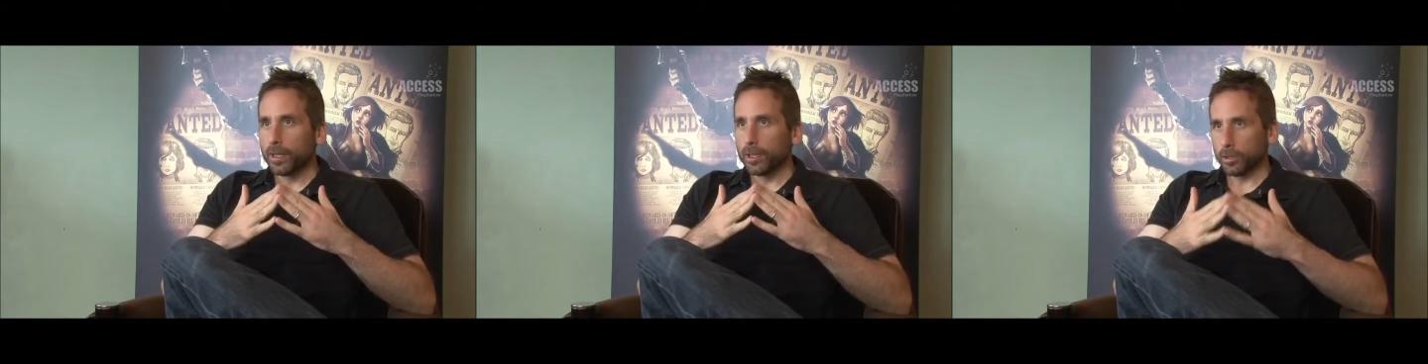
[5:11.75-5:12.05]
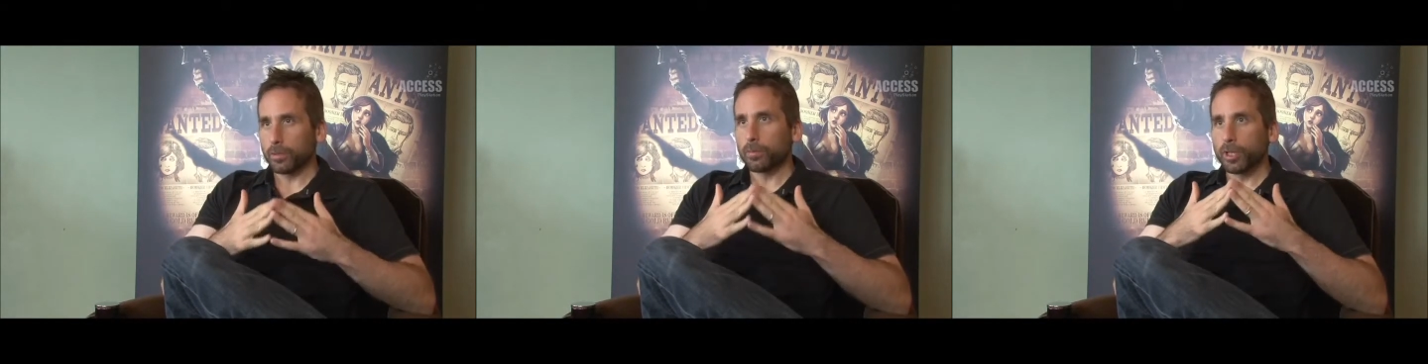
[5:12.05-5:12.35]

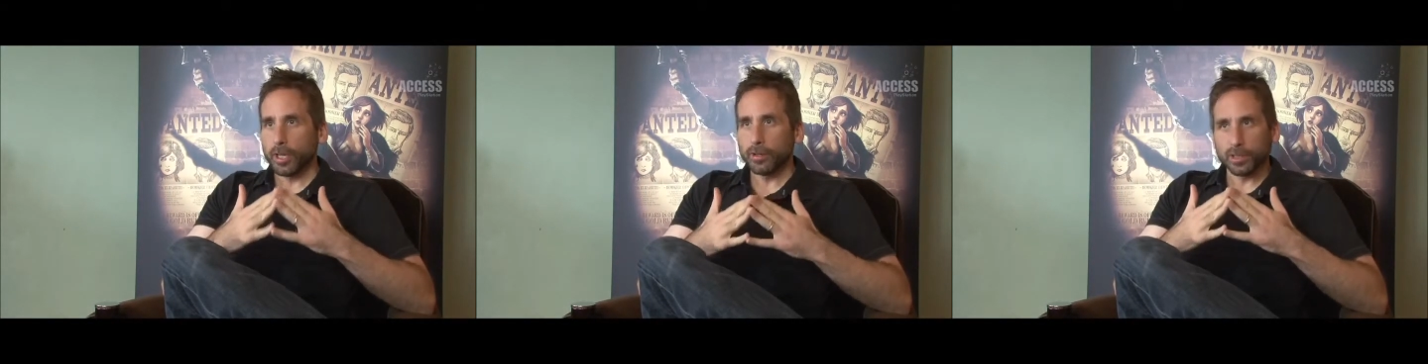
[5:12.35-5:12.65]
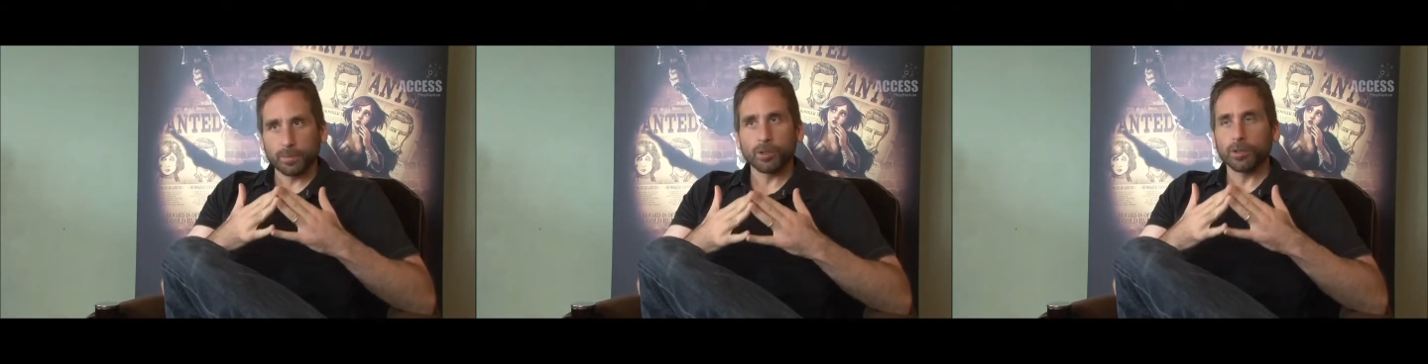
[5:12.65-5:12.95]
you're, the player
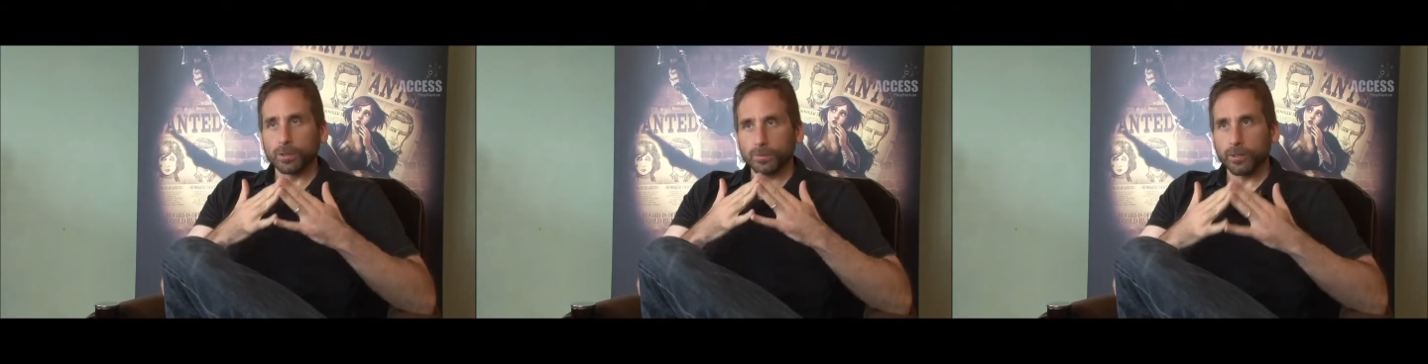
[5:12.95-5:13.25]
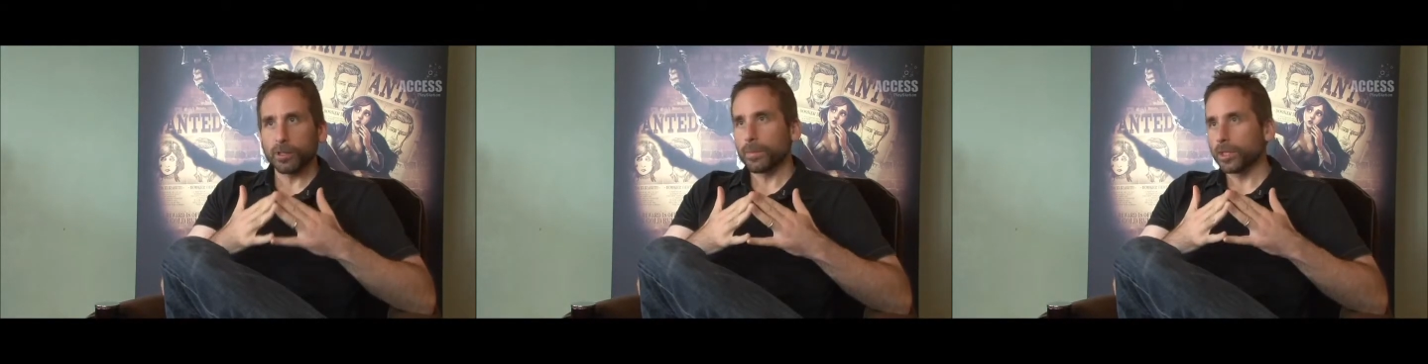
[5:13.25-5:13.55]
is Booker is
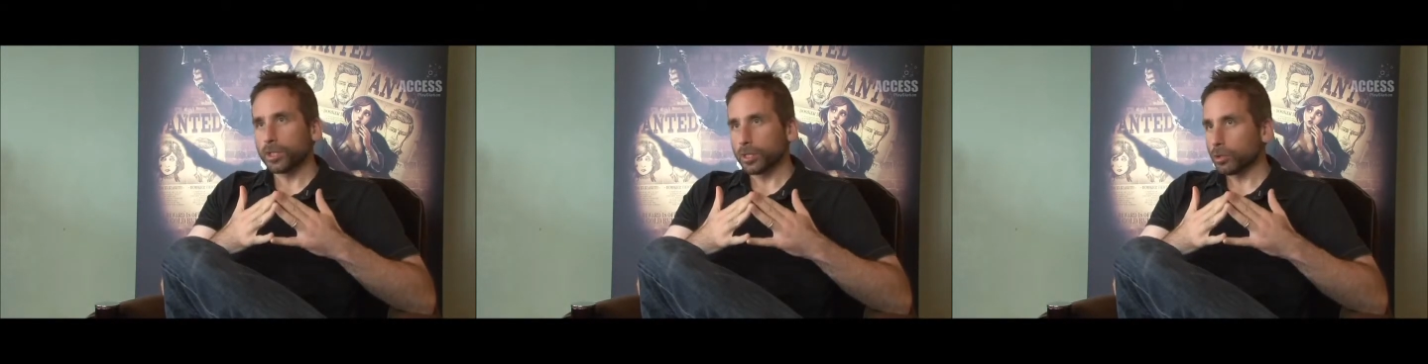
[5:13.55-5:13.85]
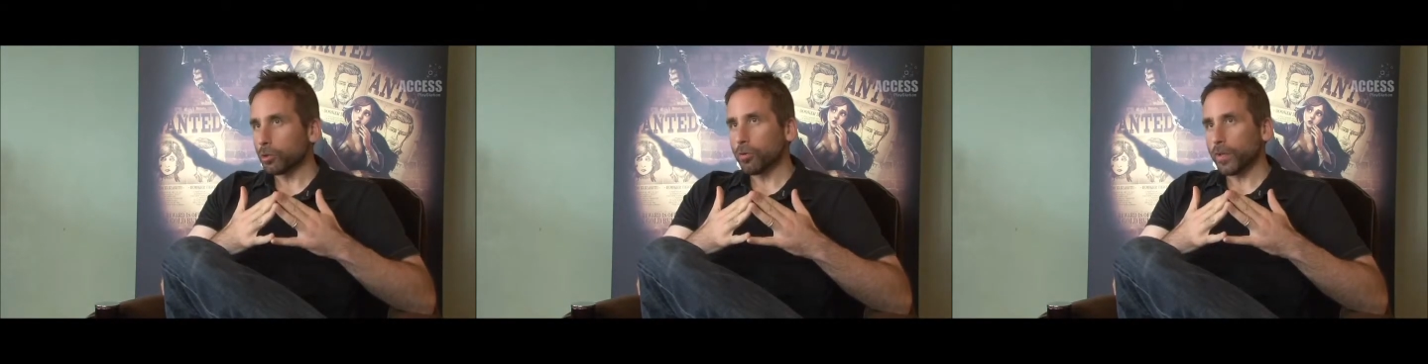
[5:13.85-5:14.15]
very much in
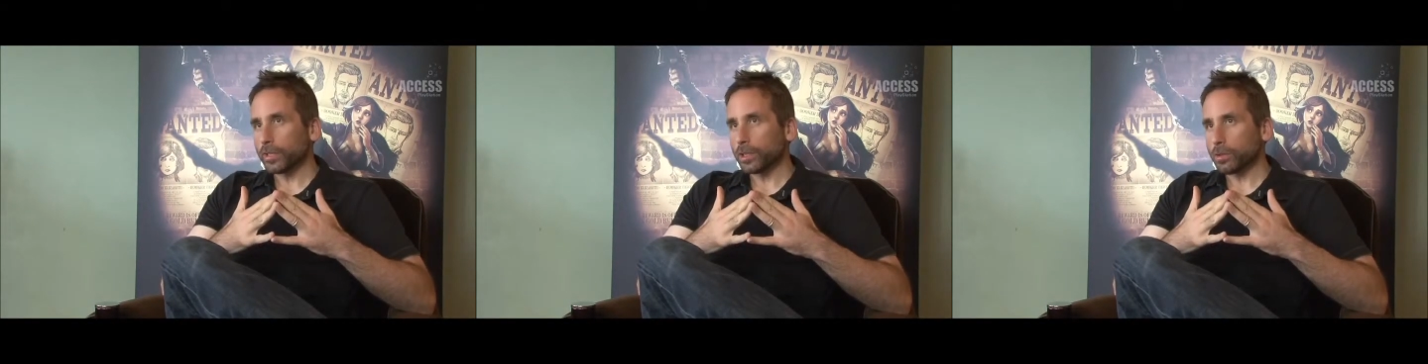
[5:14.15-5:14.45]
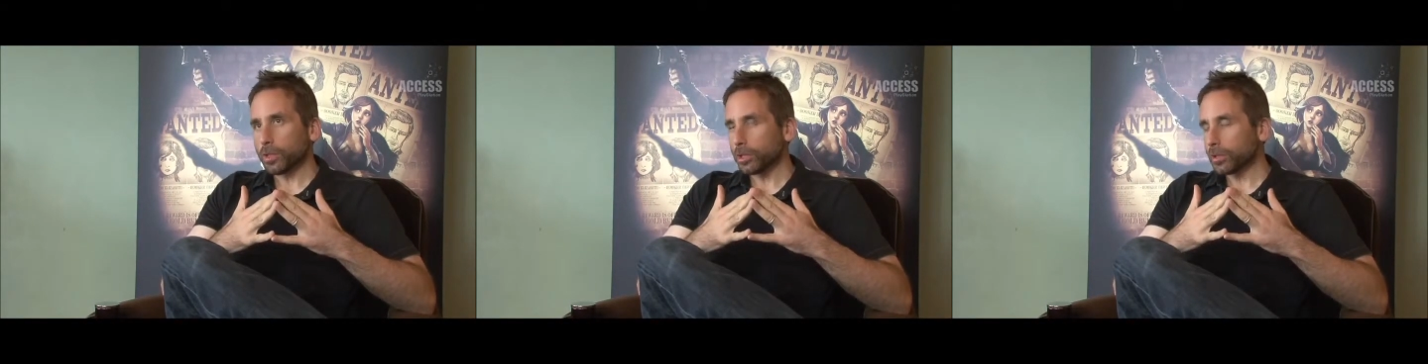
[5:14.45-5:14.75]
control of that
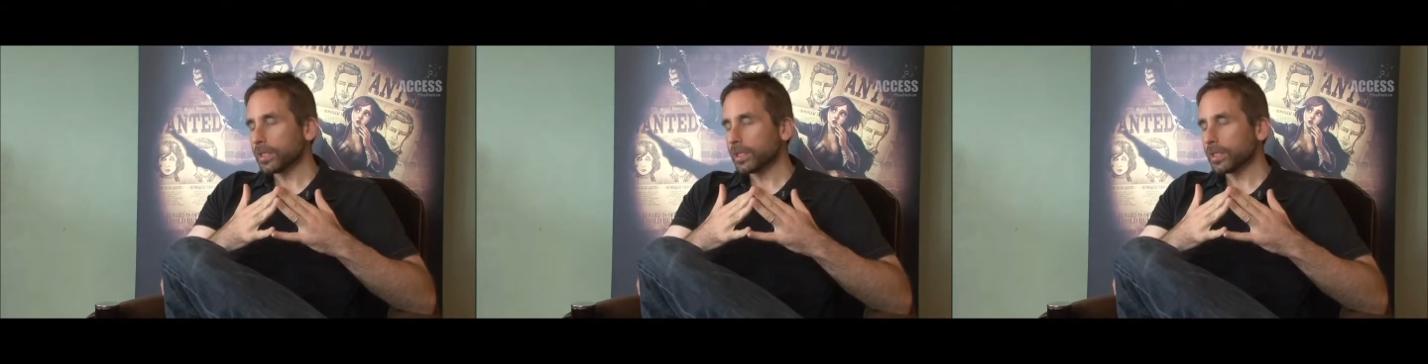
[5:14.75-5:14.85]
situation.